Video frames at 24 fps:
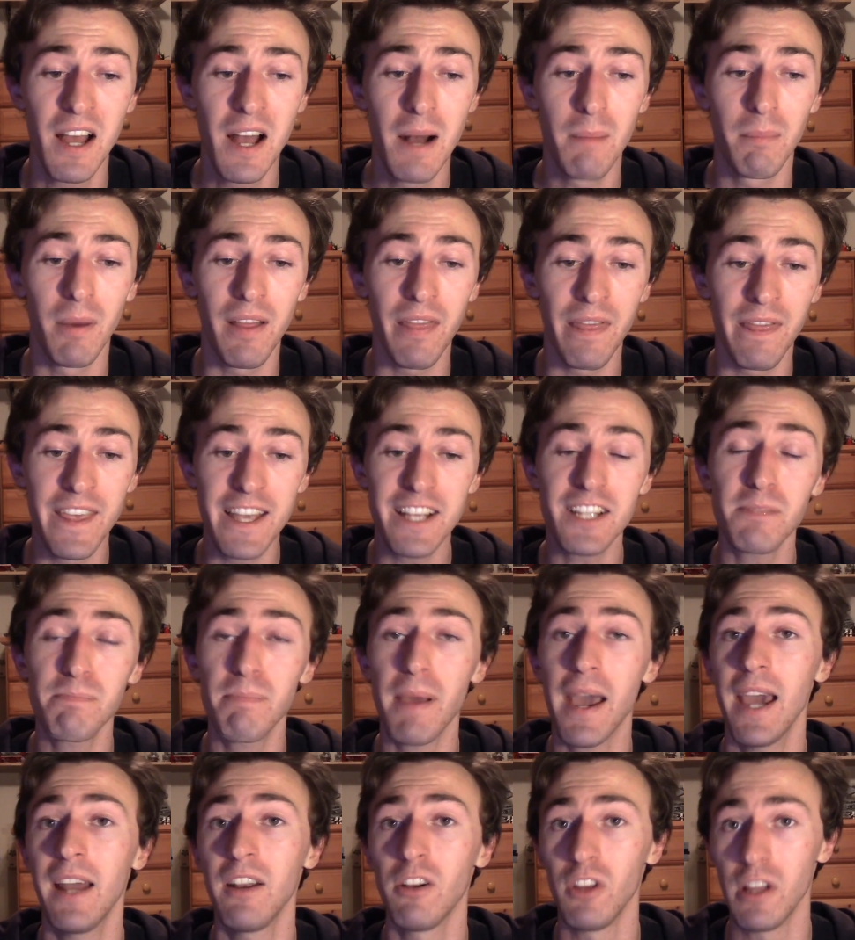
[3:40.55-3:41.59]
but this
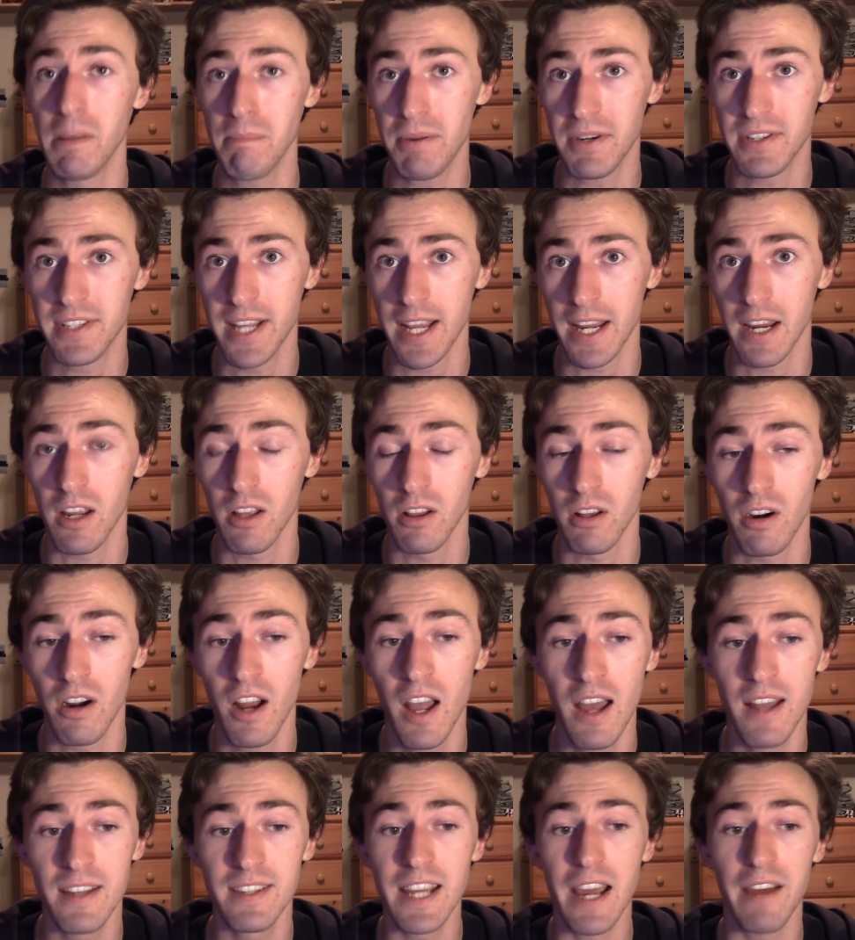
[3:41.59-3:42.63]
panel in particular
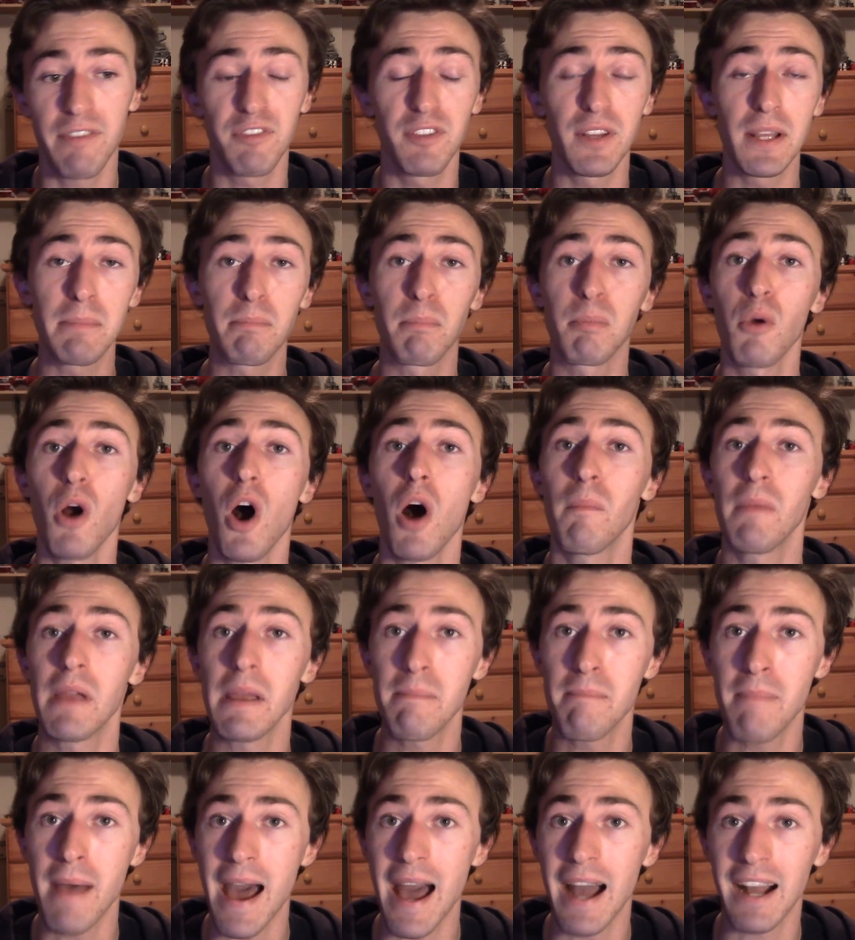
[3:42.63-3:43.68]
definitely brought me
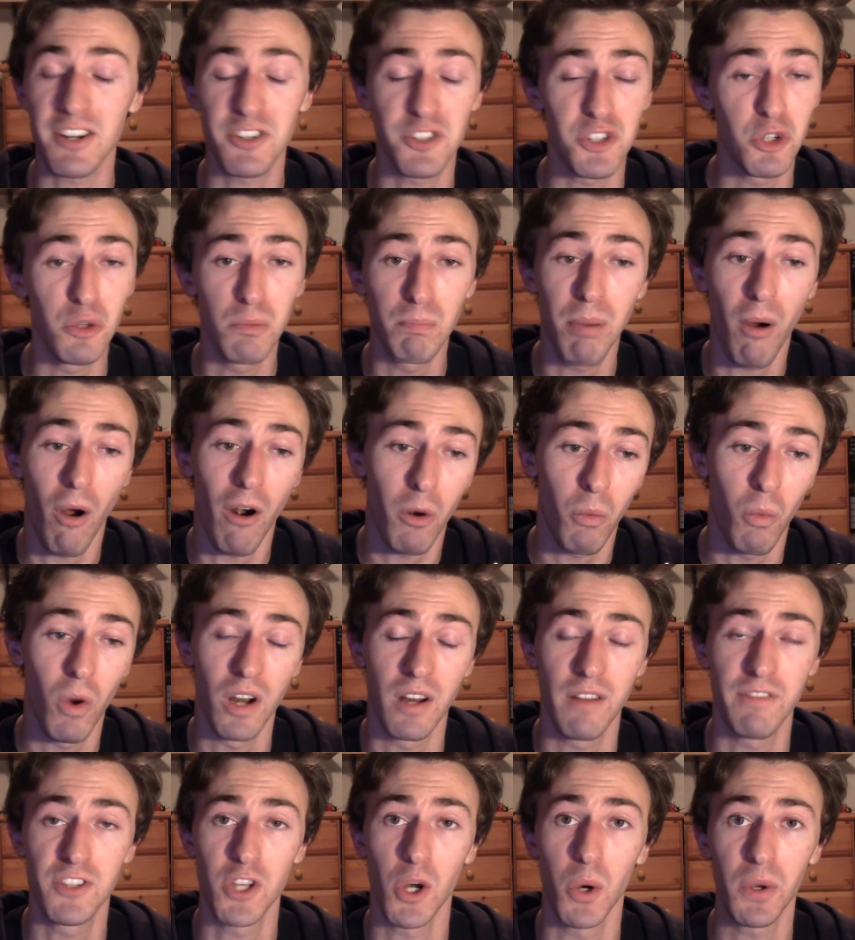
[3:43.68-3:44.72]
back to part one
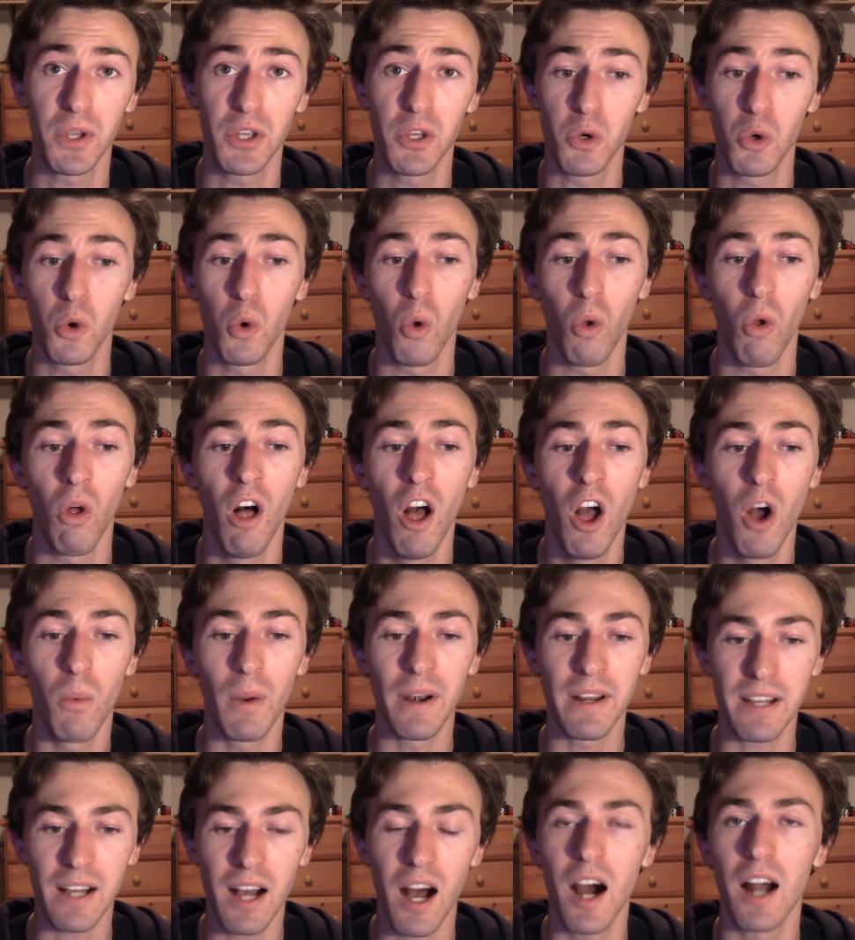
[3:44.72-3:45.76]
of Tokyo Ghoul
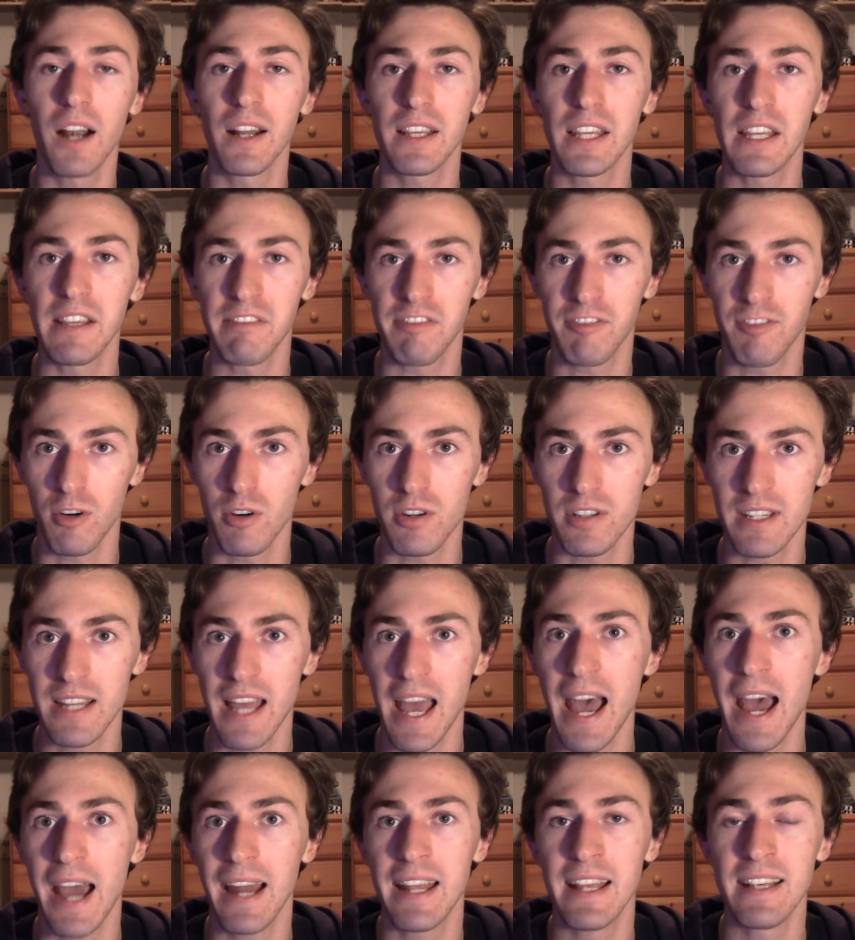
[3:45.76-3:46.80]
when Kaneki first
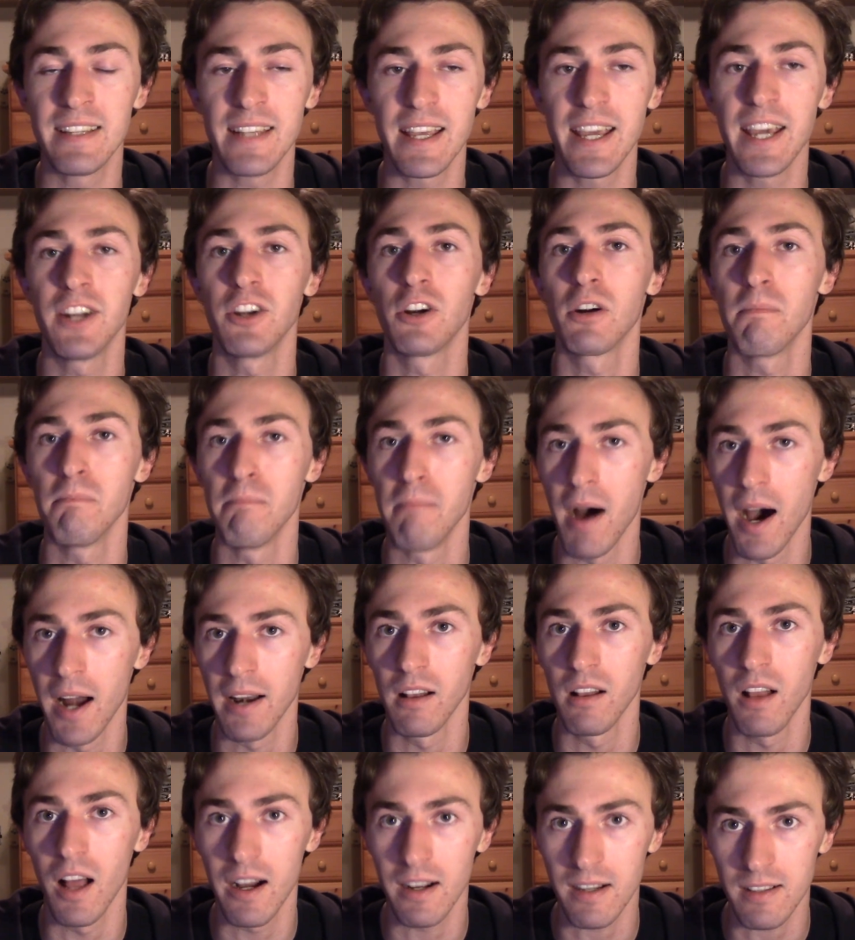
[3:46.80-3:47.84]
had his inner
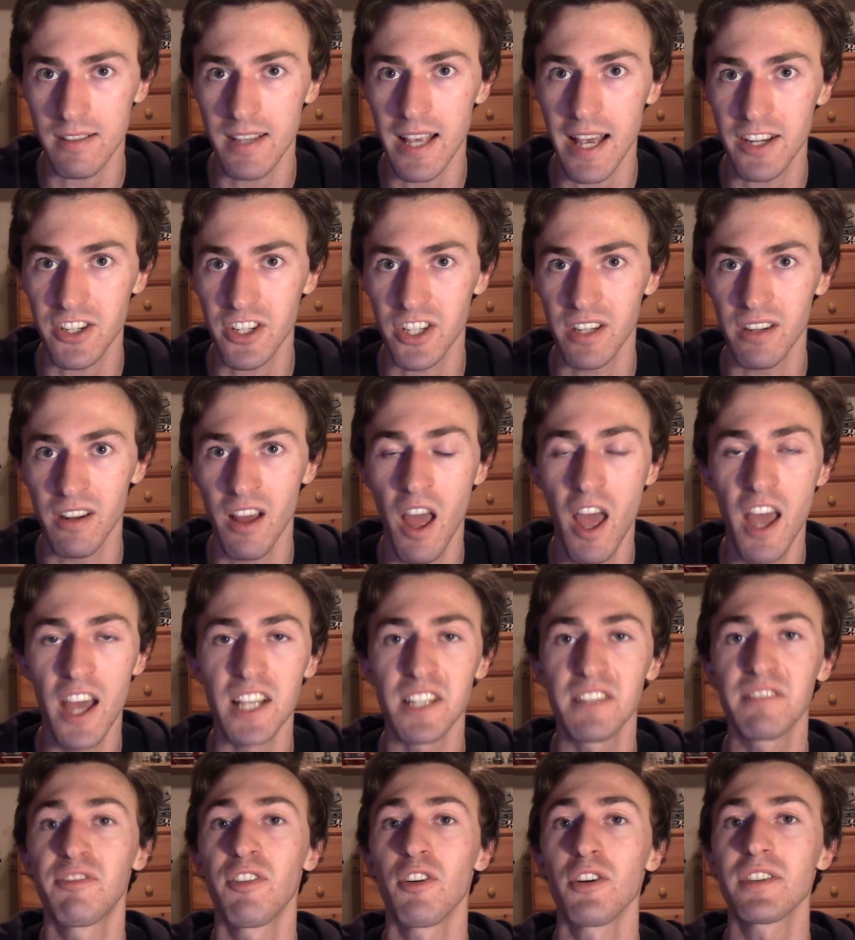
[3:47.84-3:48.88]
monologue session,
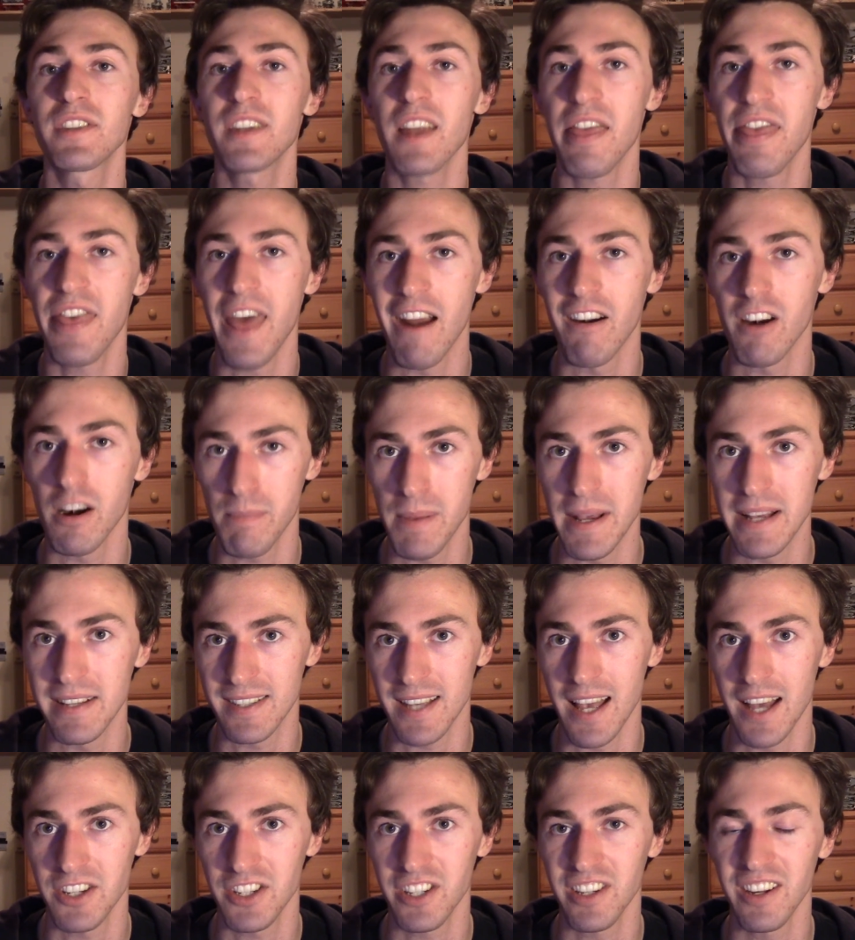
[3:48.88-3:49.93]
his first therapy
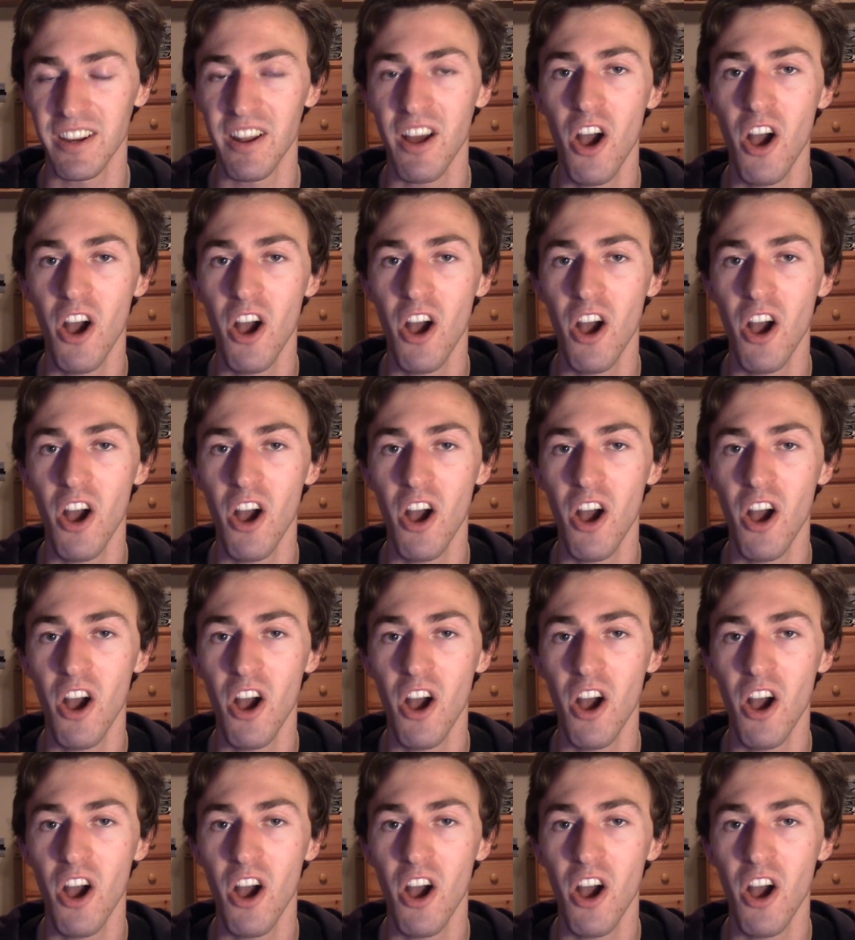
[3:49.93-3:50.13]
session